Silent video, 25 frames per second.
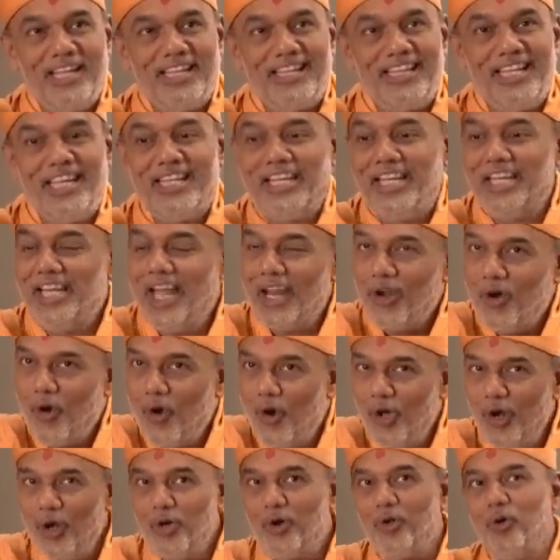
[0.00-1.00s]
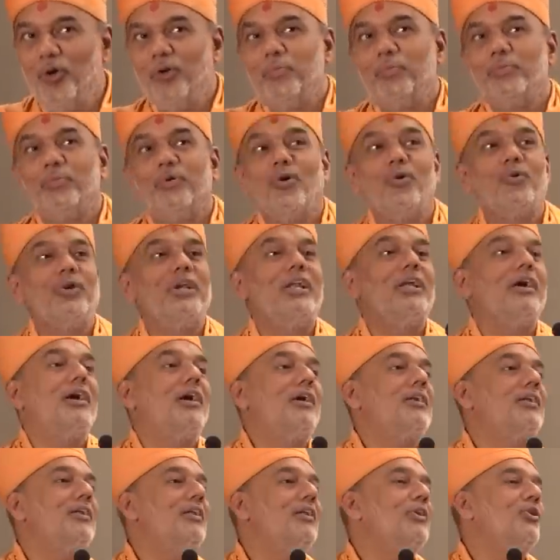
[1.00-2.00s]
that in our whole group, only
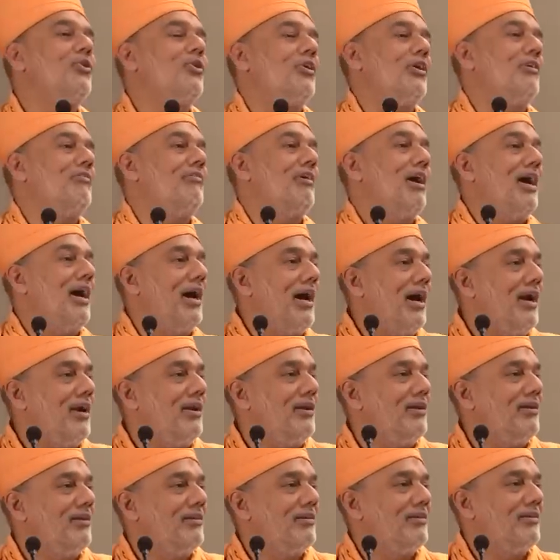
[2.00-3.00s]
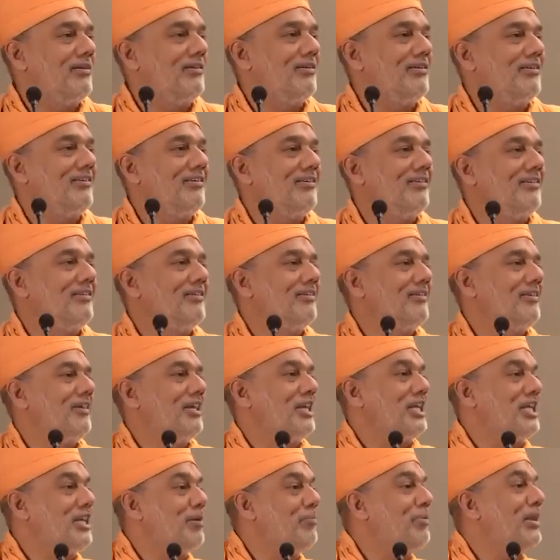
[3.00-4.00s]
Anil Gurav had
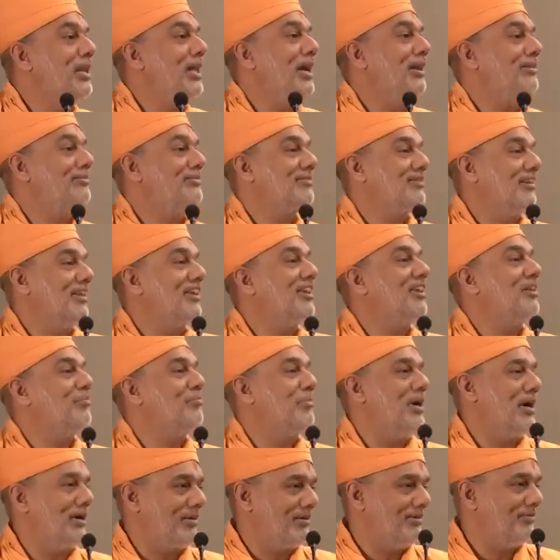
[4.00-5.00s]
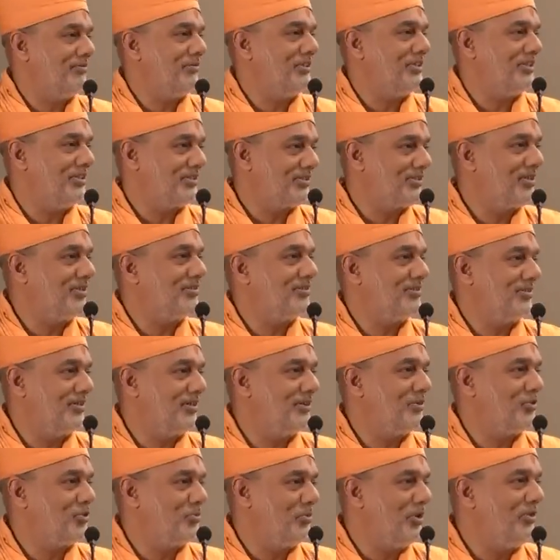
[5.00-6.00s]
double S cricket bat, which is
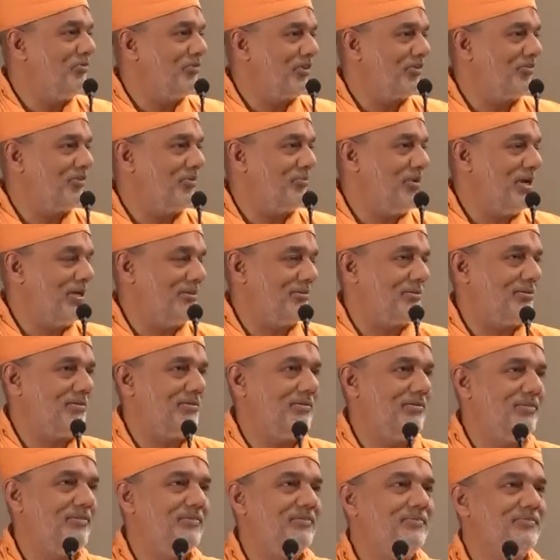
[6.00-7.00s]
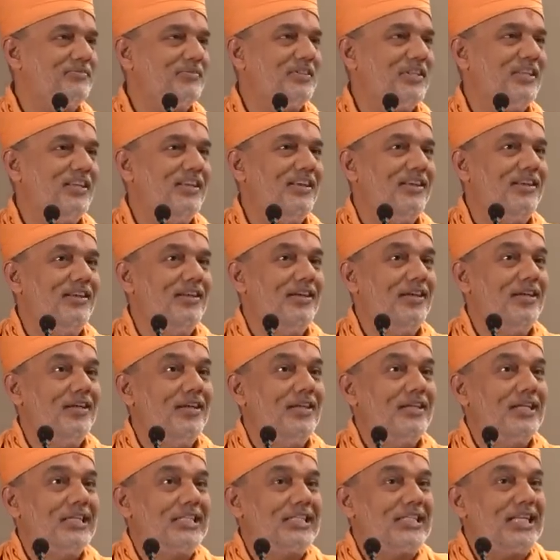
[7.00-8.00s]
considered to be one of the best.
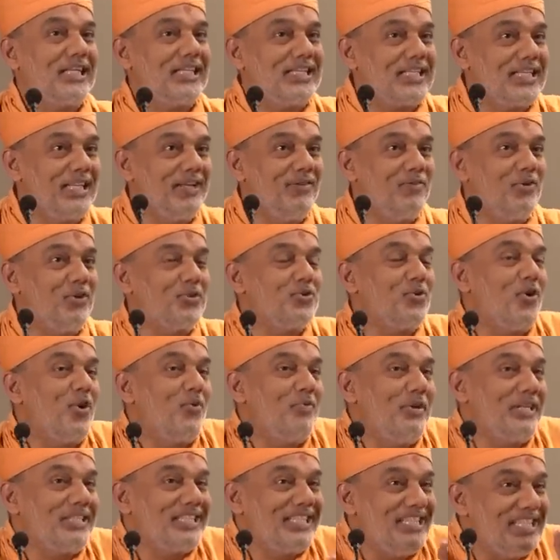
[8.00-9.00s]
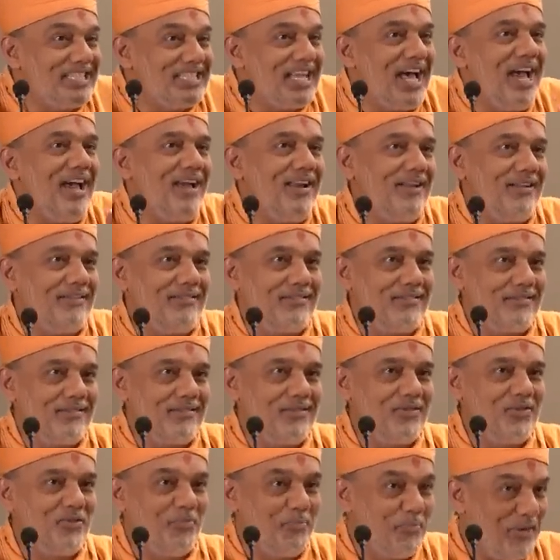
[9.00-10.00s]
Sachin was always desirous
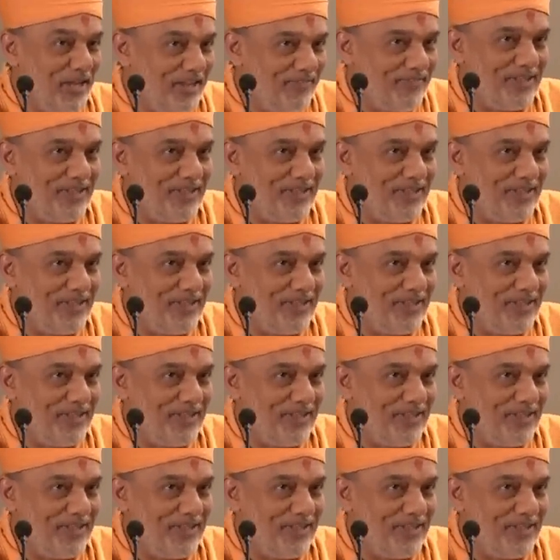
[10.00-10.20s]
to play